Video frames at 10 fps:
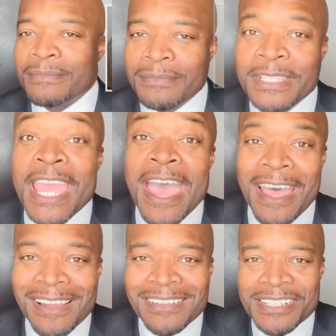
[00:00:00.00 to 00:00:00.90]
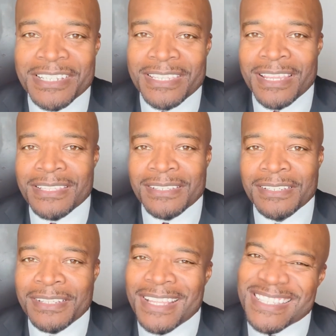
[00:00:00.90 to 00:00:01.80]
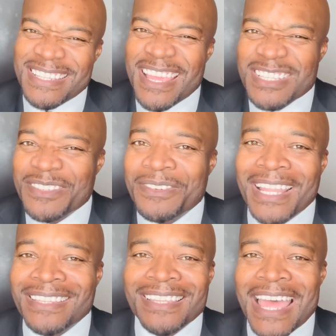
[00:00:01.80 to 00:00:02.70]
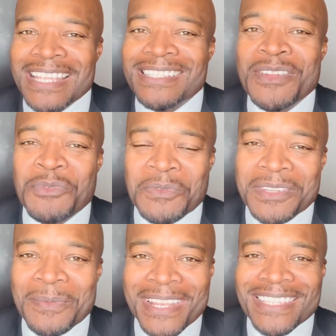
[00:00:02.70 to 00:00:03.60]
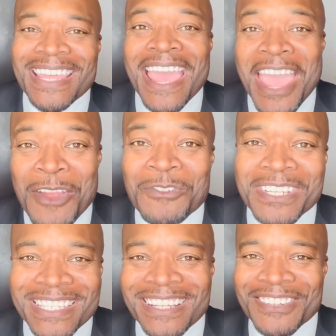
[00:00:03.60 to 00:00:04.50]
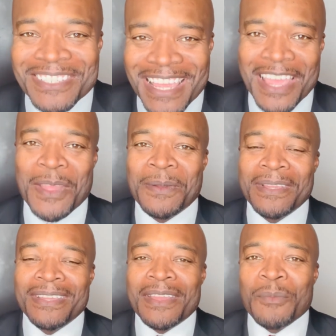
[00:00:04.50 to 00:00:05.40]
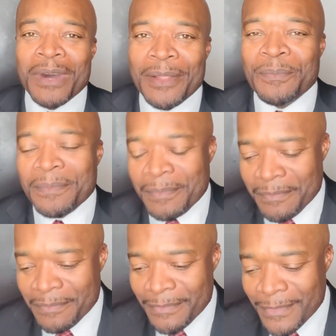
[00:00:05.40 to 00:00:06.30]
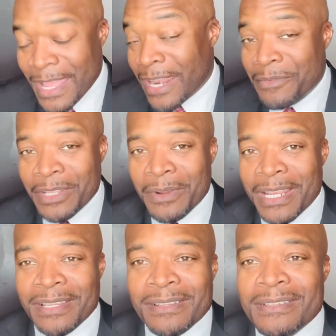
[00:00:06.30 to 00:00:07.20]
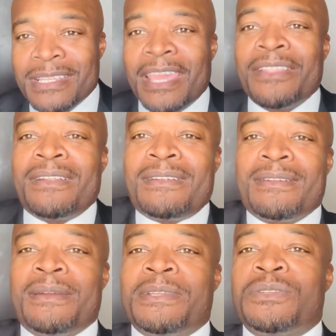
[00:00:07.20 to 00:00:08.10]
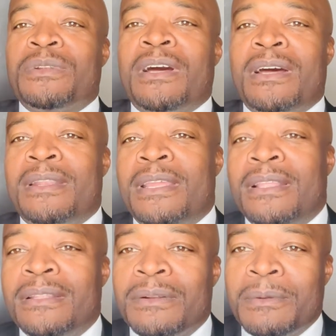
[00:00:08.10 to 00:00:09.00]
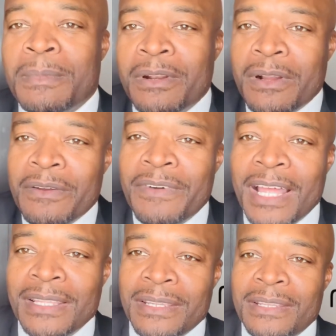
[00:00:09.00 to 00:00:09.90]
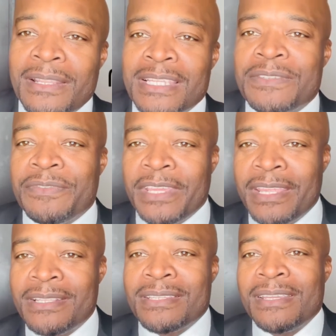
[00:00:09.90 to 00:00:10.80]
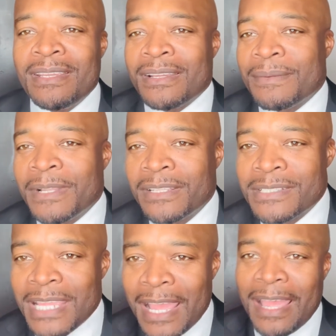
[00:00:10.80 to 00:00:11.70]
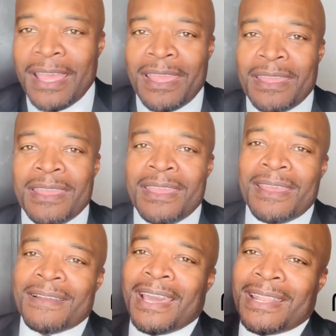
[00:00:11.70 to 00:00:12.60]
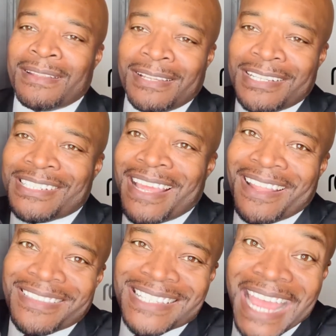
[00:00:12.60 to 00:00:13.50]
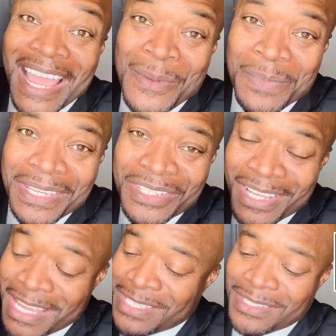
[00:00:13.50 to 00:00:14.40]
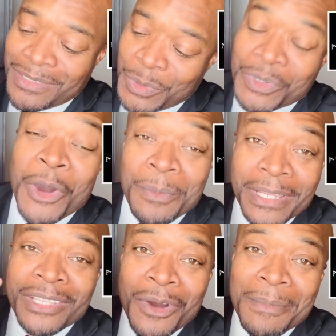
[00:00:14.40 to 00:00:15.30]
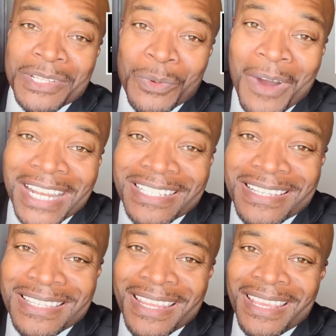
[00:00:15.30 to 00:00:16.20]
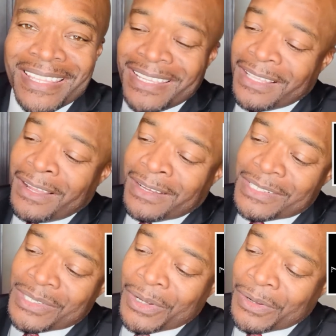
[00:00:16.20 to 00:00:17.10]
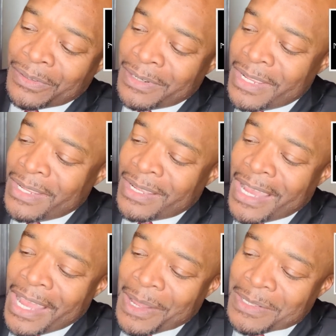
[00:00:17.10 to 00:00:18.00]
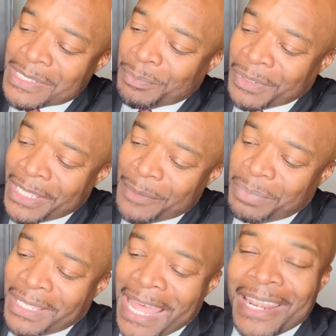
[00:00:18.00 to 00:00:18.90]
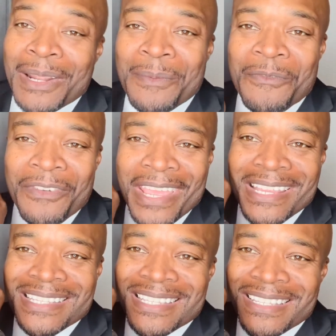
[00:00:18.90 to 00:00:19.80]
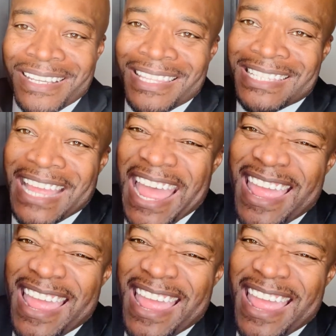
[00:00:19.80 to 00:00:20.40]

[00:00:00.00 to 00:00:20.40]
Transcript: Yeah, she says. That's the answer for like the last ten, fifteen minutes, every single time. But got everything ready together. Got my suit on, little Roberto Cavalli, nice fit. Got my little tie. Got to shout out the timepiece. You guys who know me know I'm into watches. The Elongason uh, split platinum face. Look at this guy.